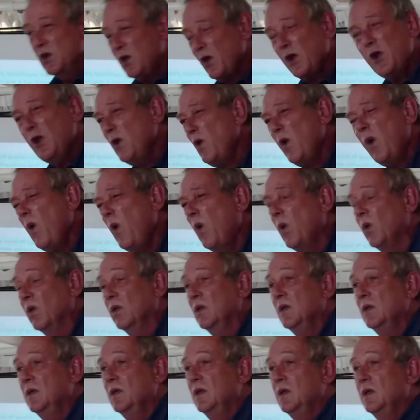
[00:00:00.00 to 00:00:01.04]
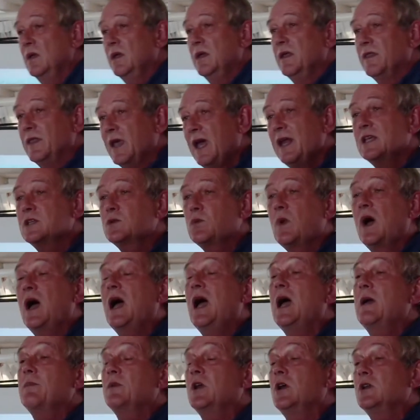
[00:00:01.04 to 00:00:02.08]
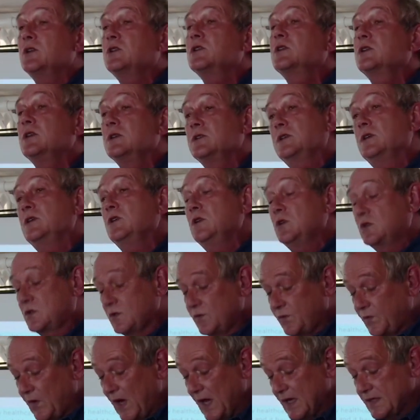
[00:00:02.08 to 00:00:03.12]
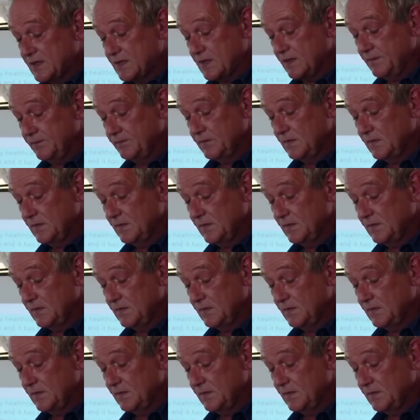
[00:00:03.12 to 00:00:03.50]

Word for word: Not at all. That is why I'm going to continue to fight.